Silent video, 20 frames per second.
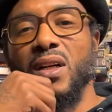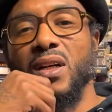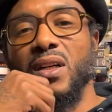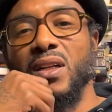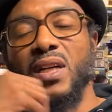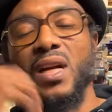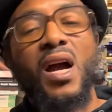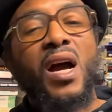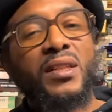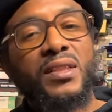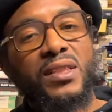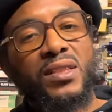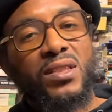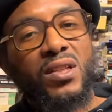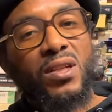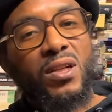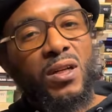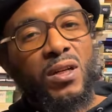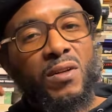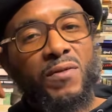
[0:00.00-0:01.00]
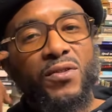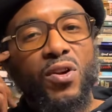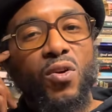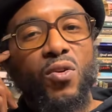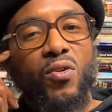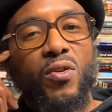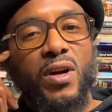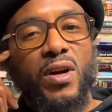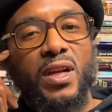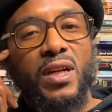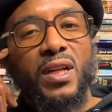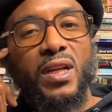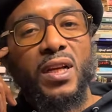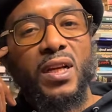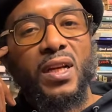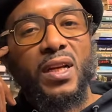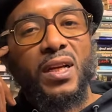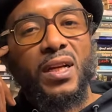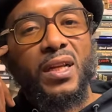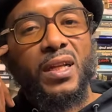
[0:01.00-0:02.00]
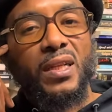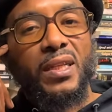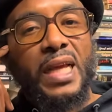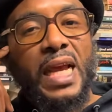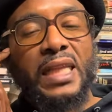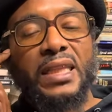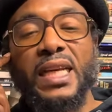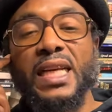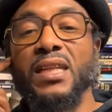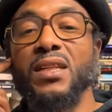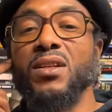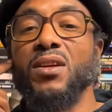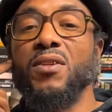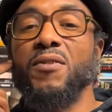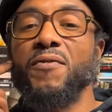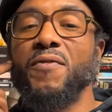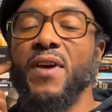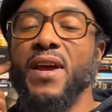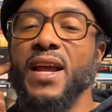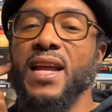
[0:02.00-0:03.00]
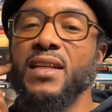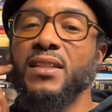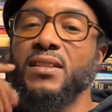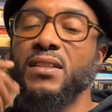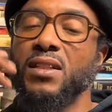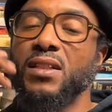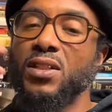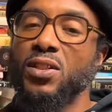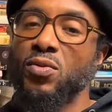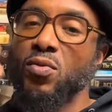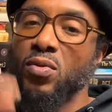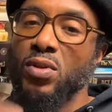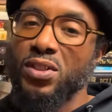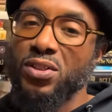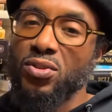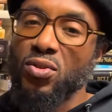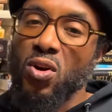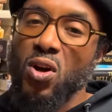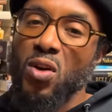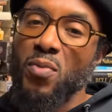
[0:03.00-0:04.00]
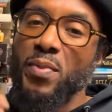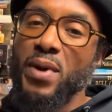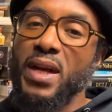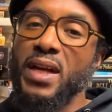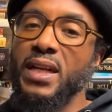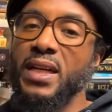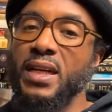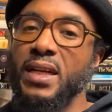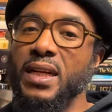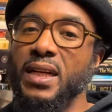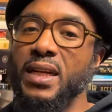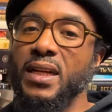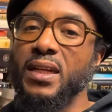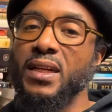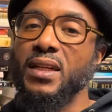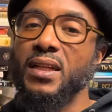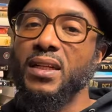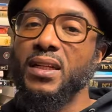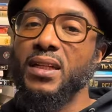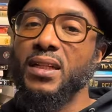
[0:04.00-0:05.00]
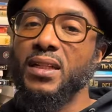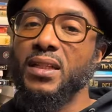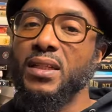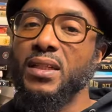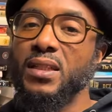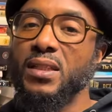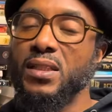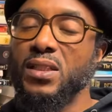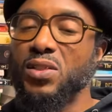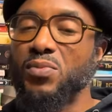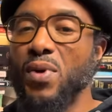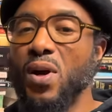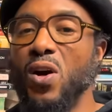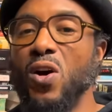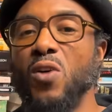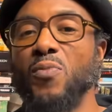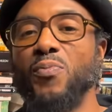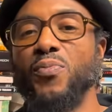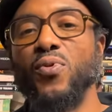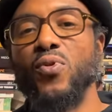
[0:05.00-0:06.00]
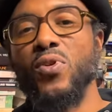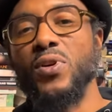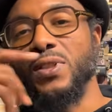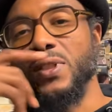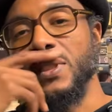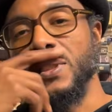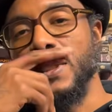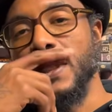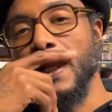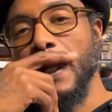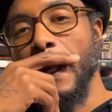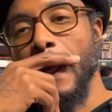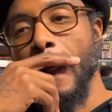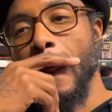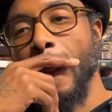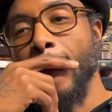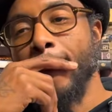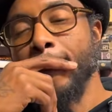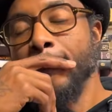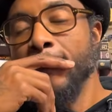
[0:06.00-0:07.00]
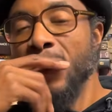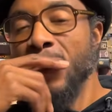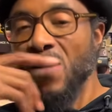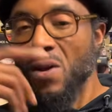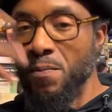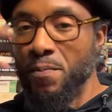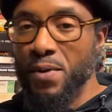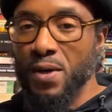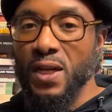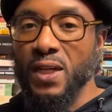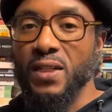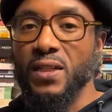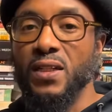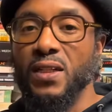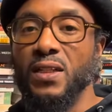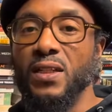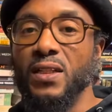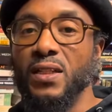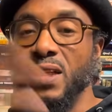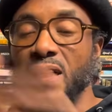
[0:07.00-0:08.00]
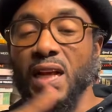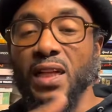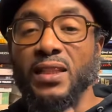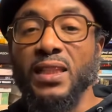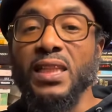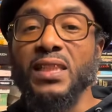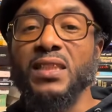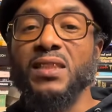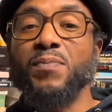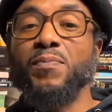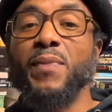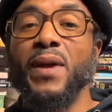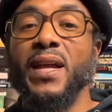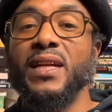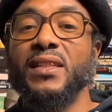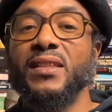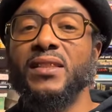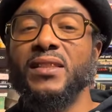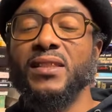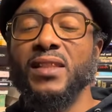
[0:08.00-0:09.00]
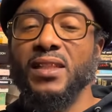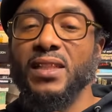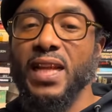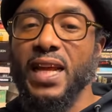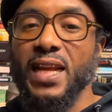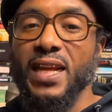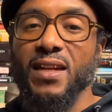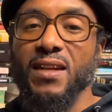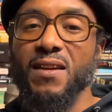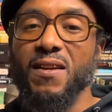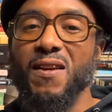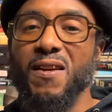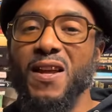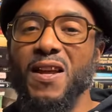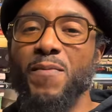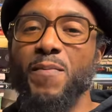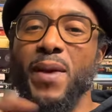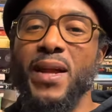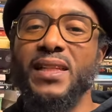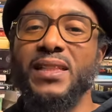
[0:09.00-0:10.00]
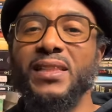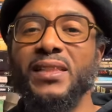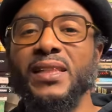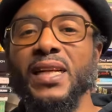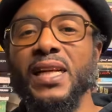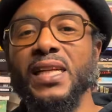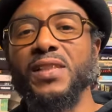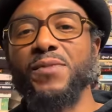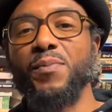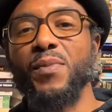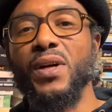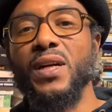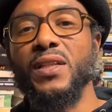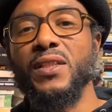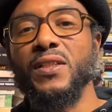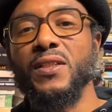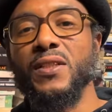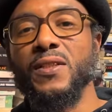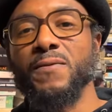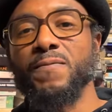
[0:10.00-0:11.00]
conscious of knowing at the end of your fast, you want to start back eating small portions. But yeah, it makes 6 months